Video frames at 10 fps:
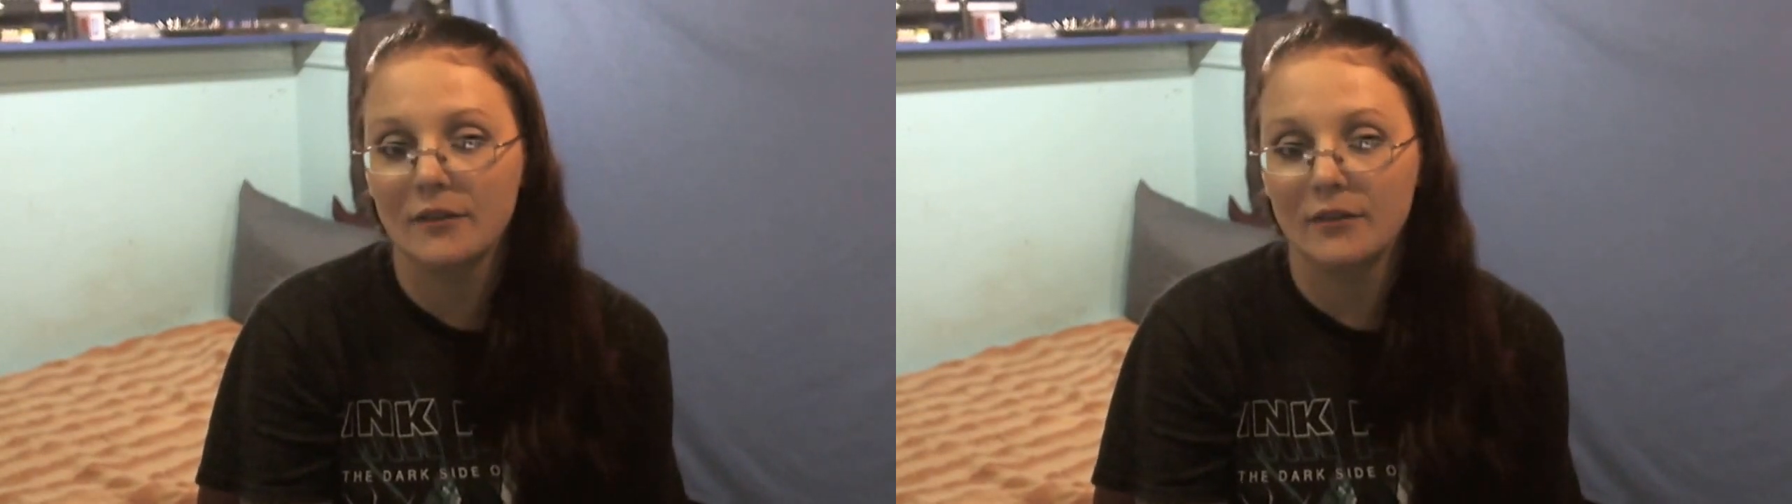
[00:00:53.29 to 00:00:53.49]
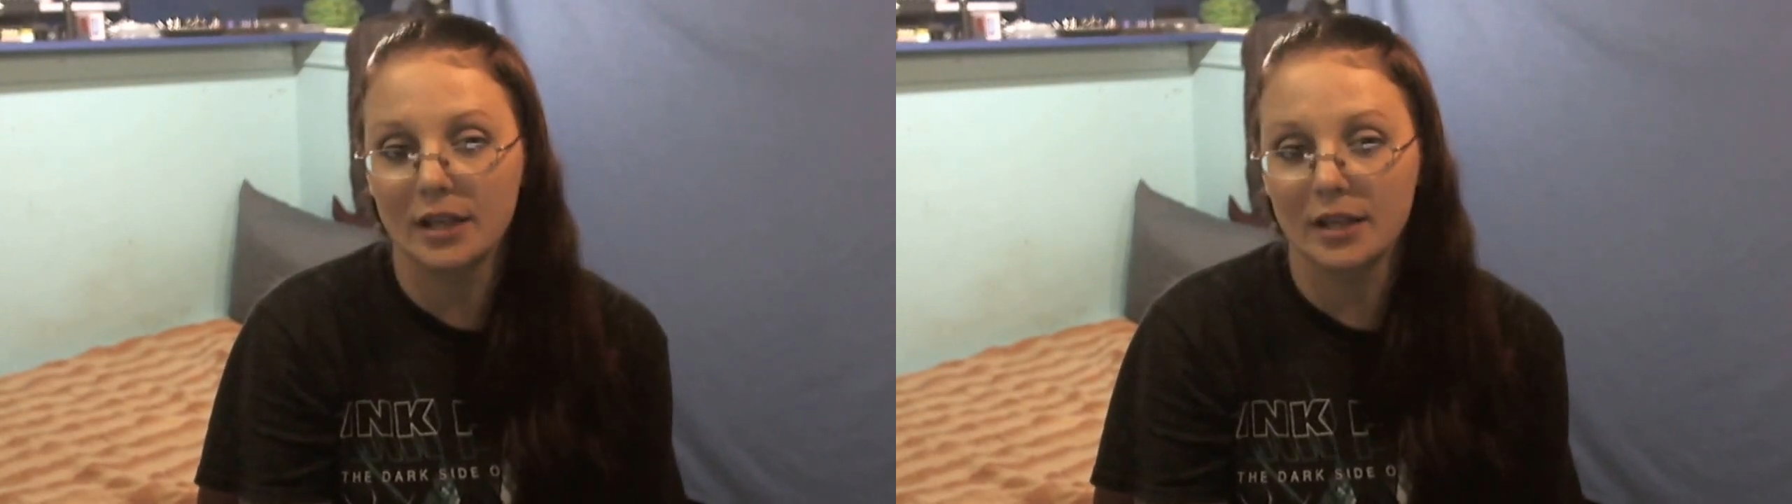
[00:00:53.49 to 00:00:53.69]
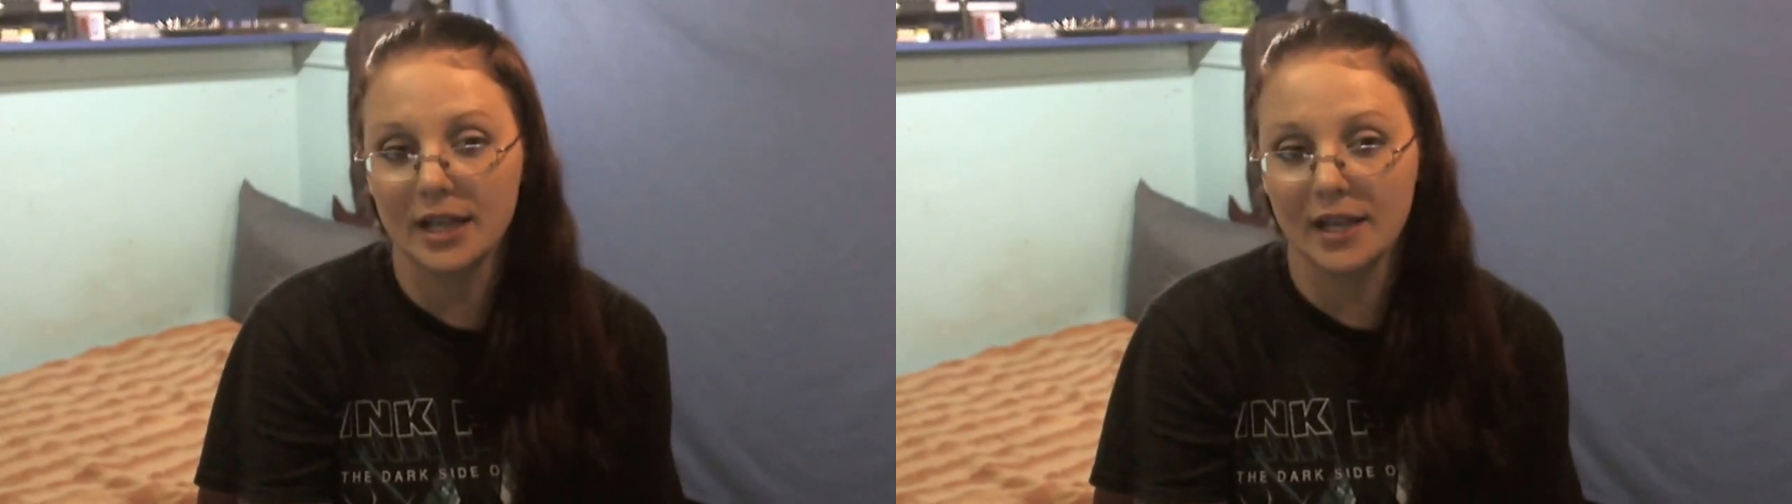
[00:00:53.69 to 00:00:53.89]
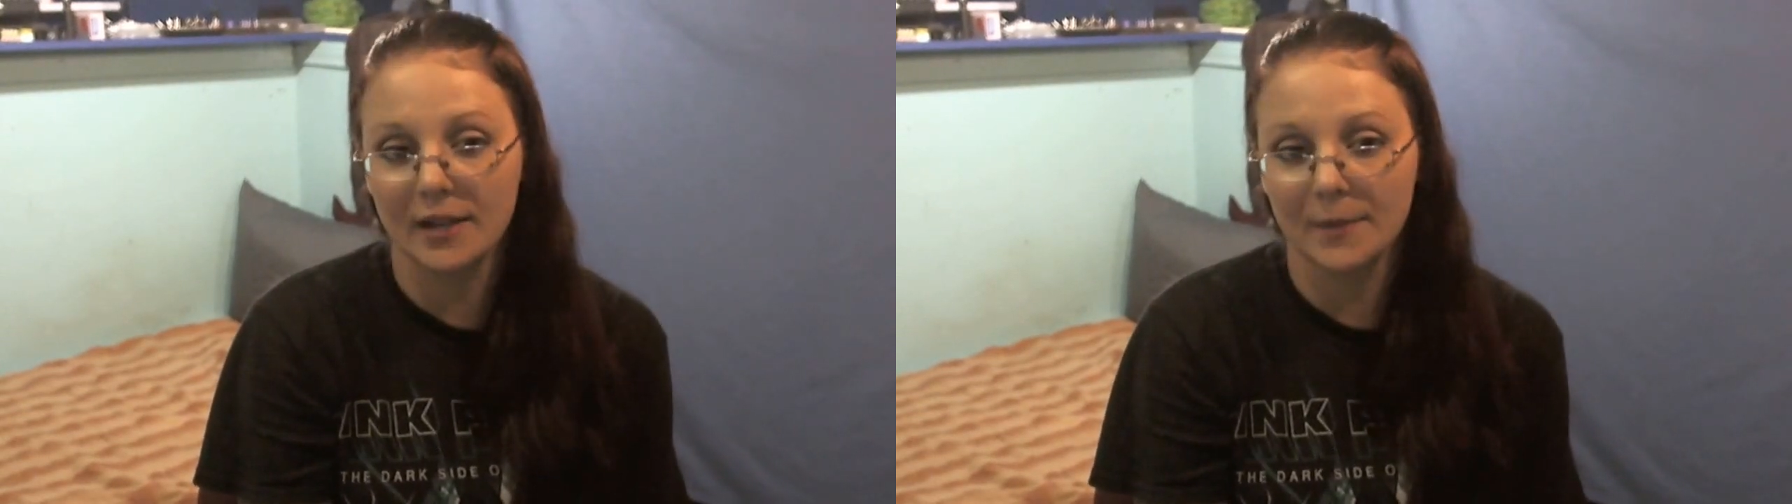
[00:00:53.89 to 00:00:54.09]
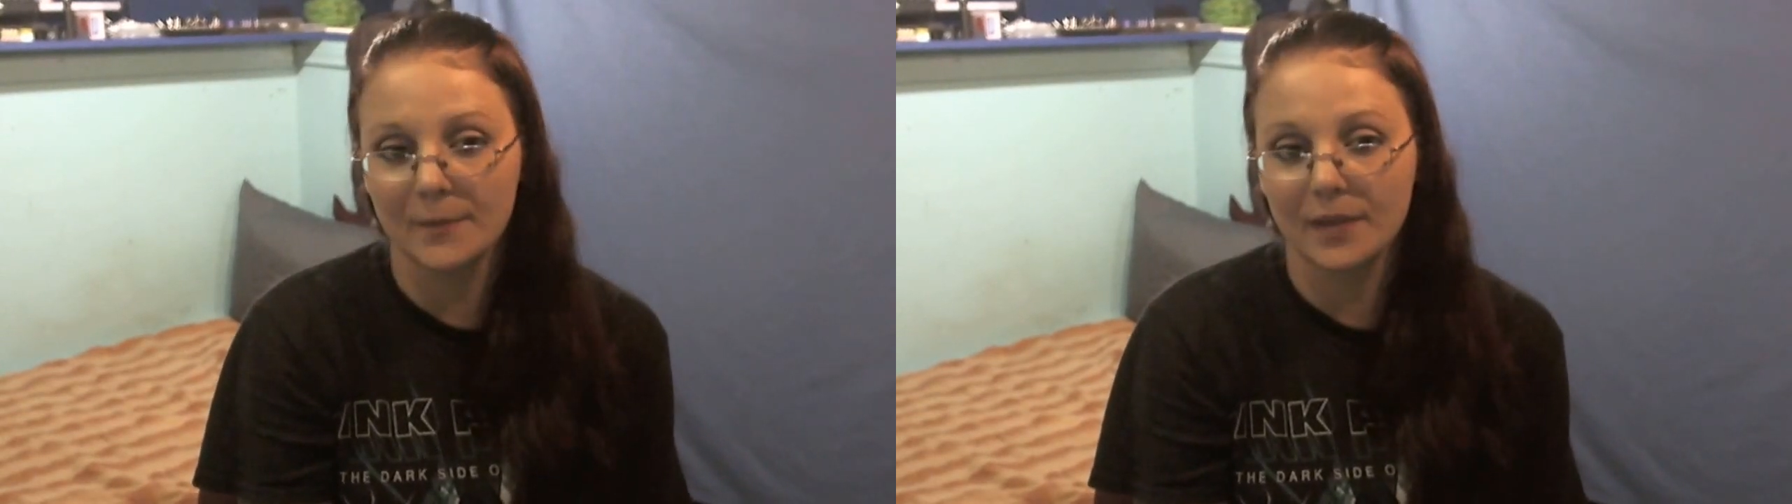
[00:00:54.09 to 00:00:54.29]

vanilla cake.